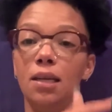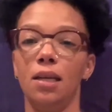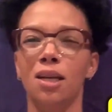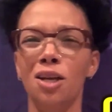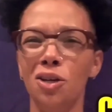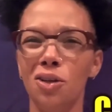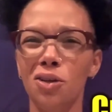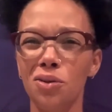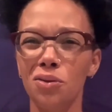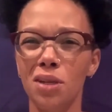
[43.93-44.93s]
You can do some
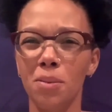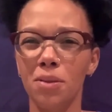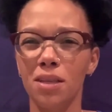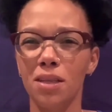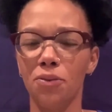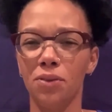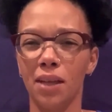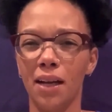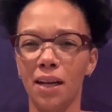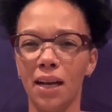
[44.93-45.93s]
of this stuff without it, I
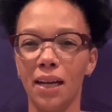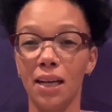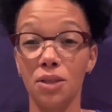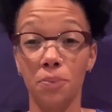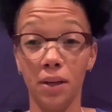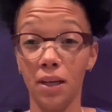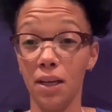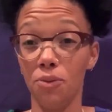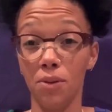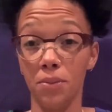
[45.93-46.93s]
guess, but it wouldn't be
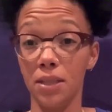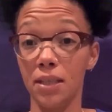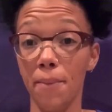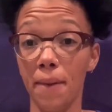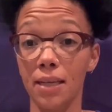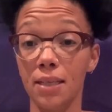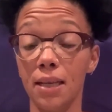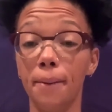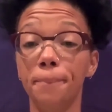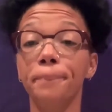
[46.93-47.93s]
step by step.
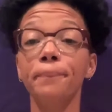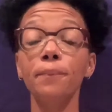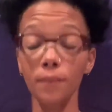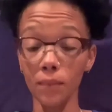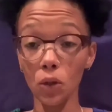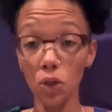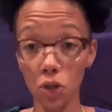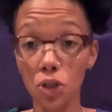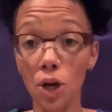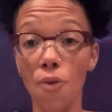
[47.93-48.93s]
So,
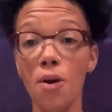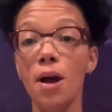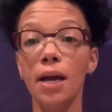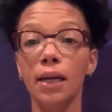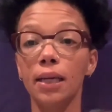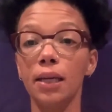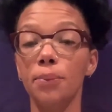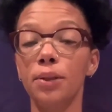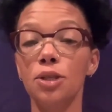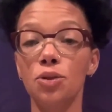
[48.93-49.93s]
get a pencil,
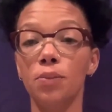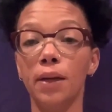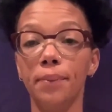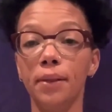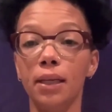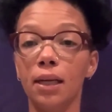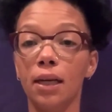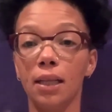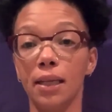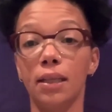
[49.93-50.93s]
maybe click the
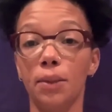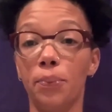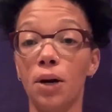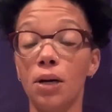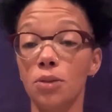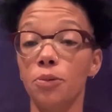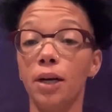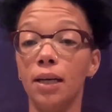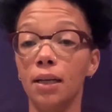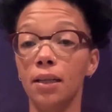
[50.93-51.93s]
pause button
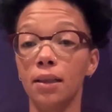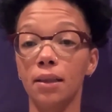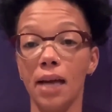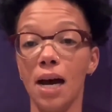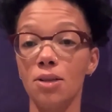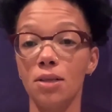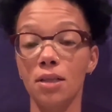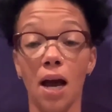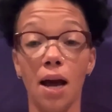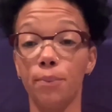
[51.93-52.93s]
1,000
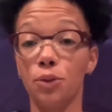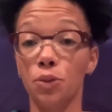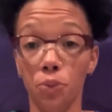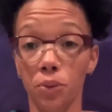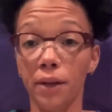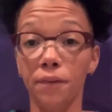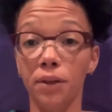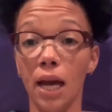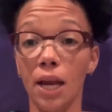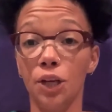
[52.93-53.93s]
times, whatever you gotta
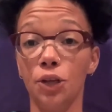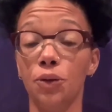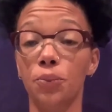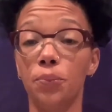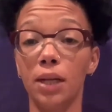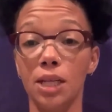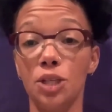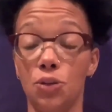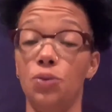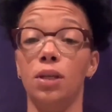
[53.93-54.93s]
do, but let's do
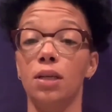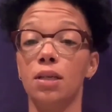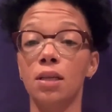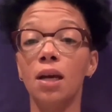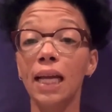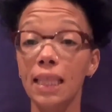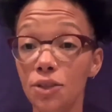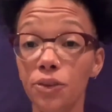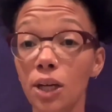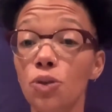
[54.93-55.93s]
this. This video is gonna
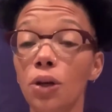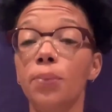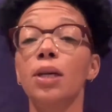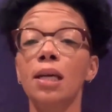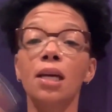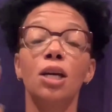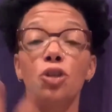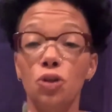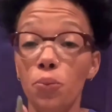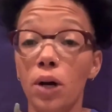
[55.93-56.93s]
be 2 parts
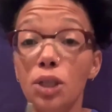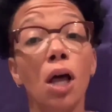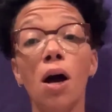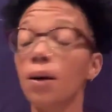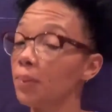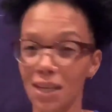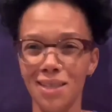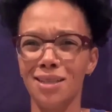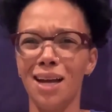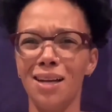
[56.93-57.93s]
long because it's a lot of
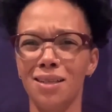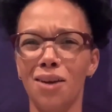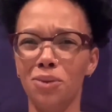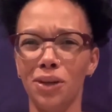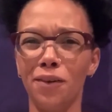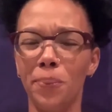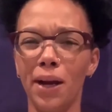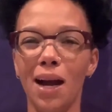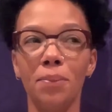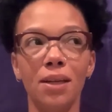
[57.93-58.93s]
stuff with credit repair. I mean,
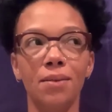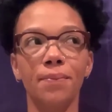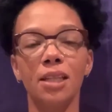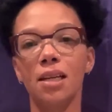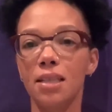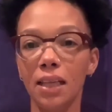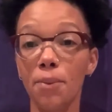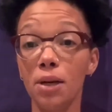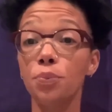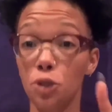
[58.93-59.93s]
it's not that much, but 2
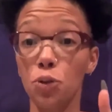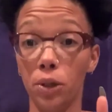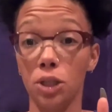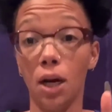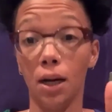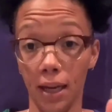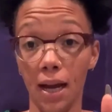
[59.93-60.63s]
parts long, okay guys?